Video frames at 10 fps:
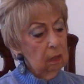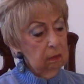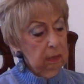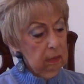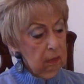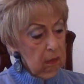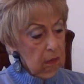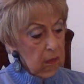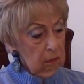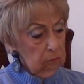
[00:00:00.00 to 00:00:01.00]
Then
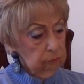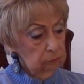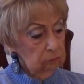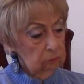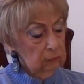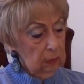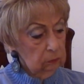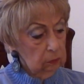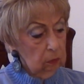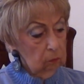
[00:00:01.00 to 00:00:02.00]

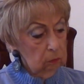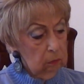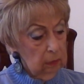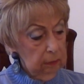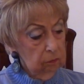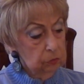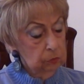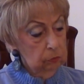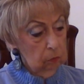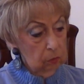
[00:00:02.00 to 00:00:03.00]
Dr. Colton lived 2
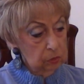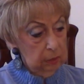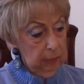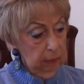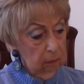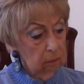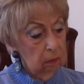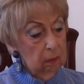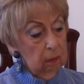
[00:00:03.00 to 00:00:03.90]
doors down